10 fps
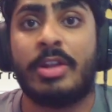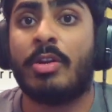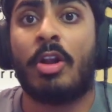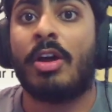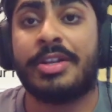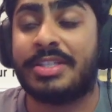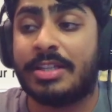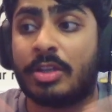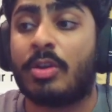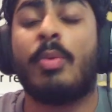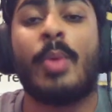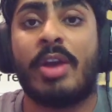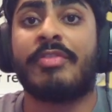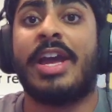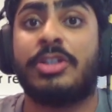In all honesty, it's a good way
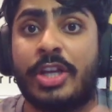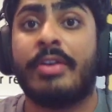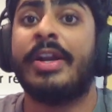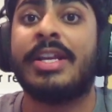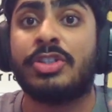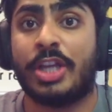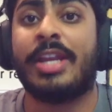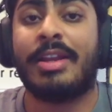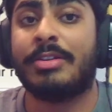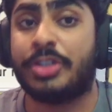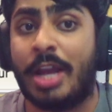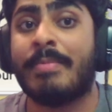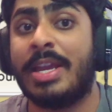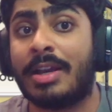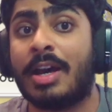of get generating gen gem
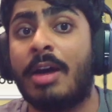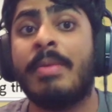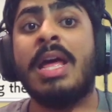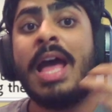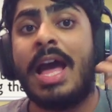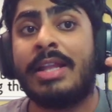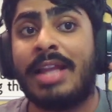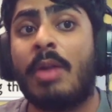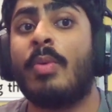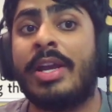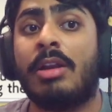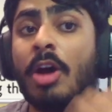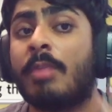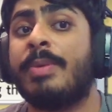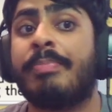income, and that way a
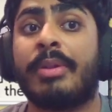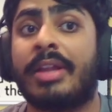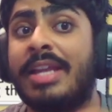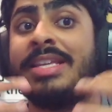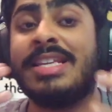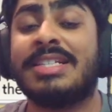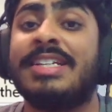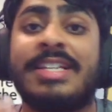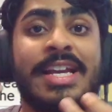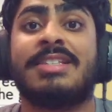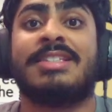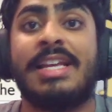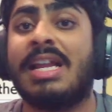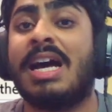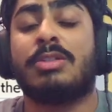lot of people can easily get
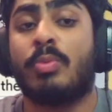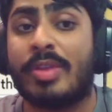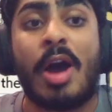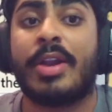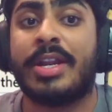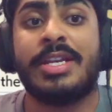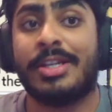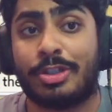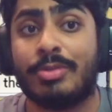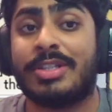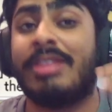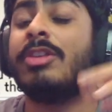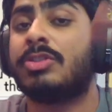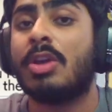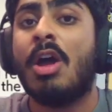Salas without any issues. And
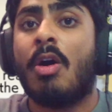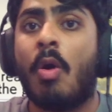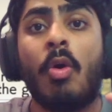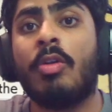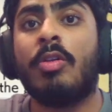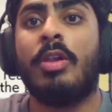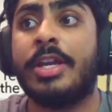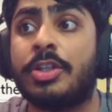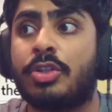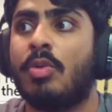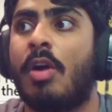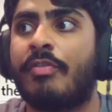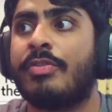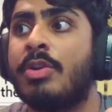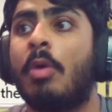this whole issue
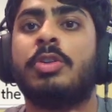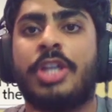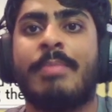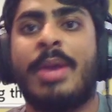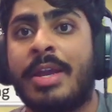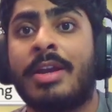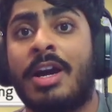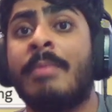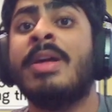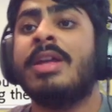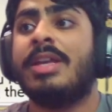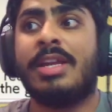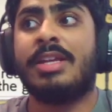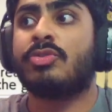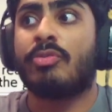of no gem income
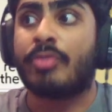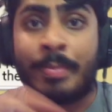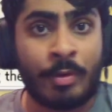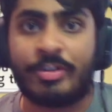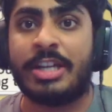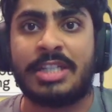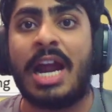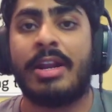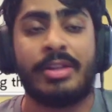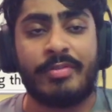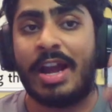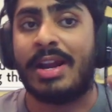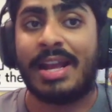is removed entirely, right?